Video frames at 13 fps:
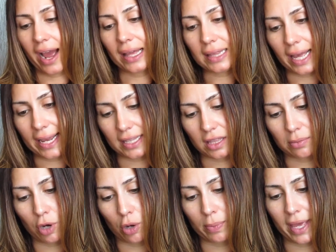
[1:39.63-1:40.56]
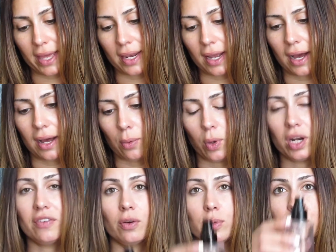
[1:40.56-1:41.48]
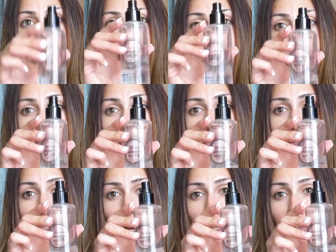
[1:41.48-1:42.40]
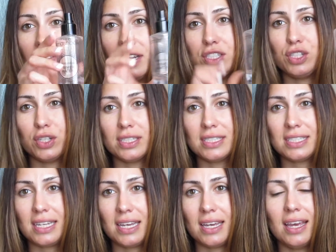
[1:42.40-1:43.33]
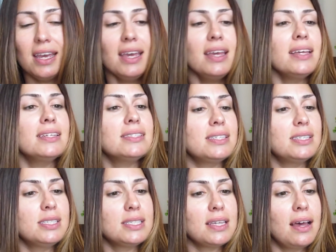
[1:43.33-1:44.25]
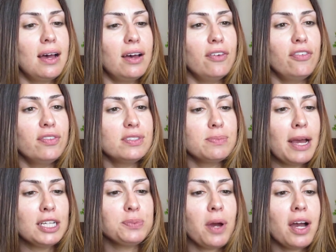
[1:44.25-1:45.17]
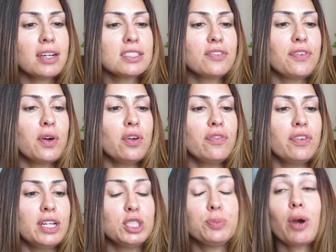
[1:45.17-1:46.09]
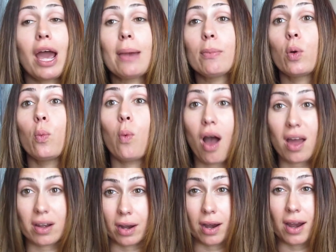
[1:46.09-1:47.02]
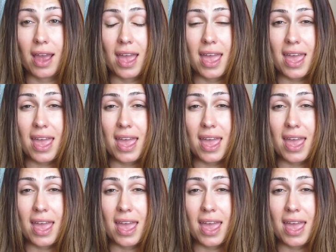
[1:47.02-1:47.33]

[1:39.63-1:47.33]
I like at the moment. One of them, which I've almost used all of it, as you can see, is this Smashbox Photo Finish Primer Water.